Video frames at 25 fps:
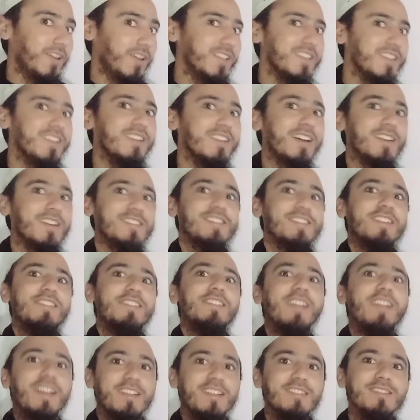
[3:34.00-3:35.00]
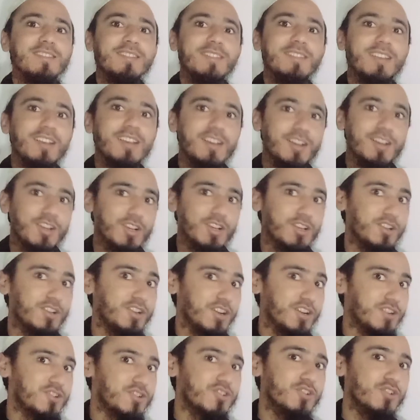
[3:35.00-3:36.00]
within a sentence
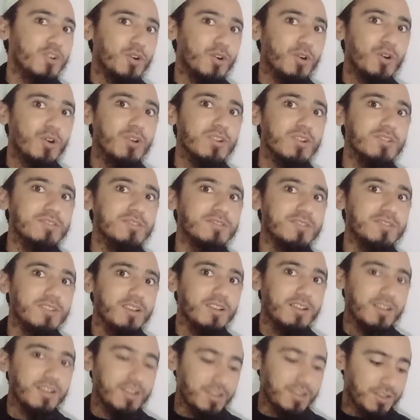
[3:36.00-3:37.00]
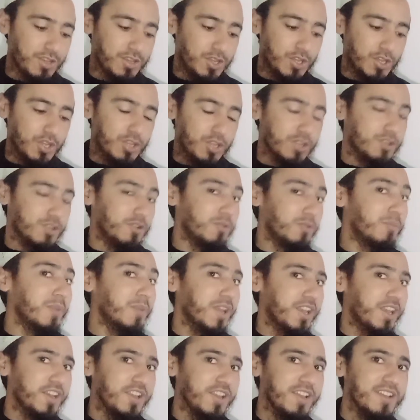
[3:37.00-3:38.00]
controls the
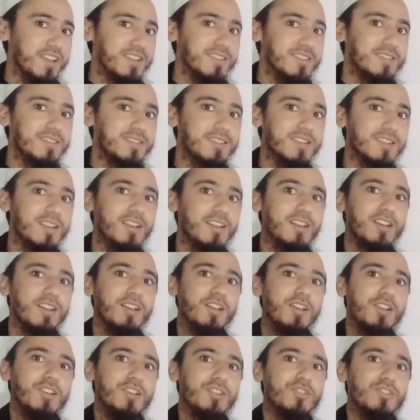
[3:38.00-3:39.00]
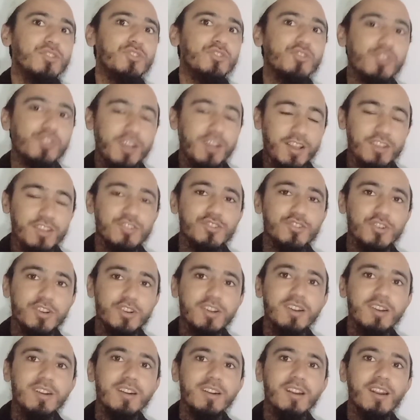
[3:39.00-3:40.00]
meanings,
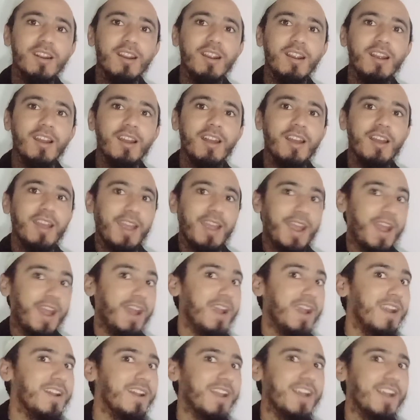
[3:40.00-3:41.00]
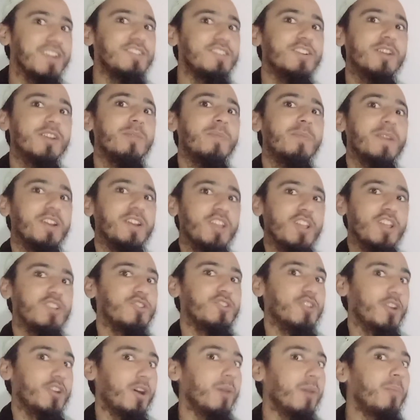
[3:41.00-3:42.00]
structure, and
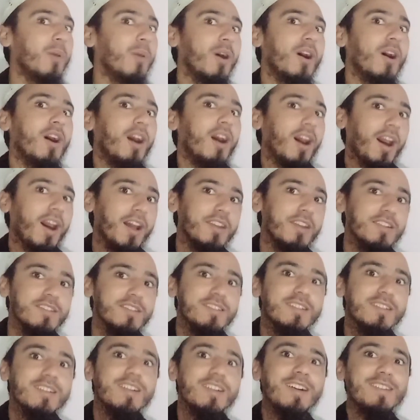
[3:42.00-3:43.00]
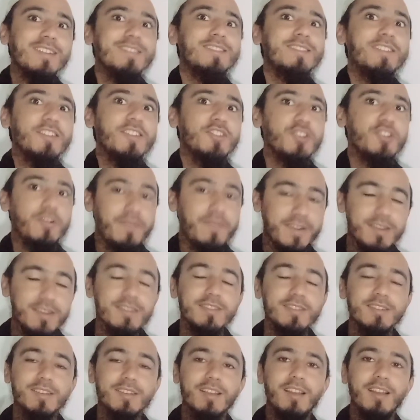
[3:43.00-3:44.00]
interpretation of another
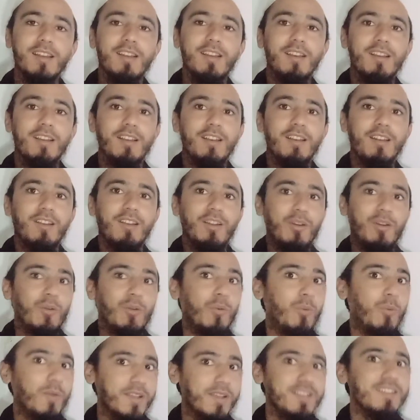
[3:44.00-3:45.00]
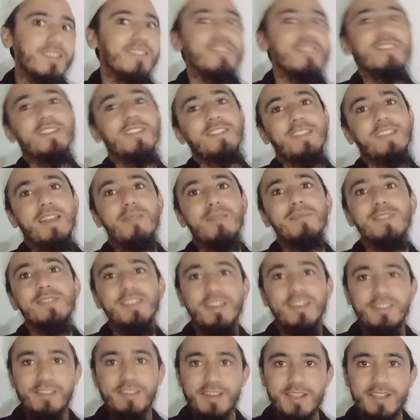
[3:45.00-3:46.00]
constituents within the same
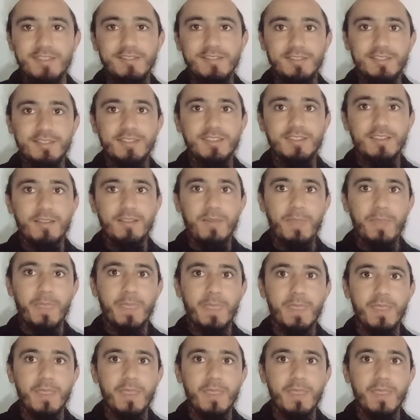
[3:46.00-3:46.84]
sentence.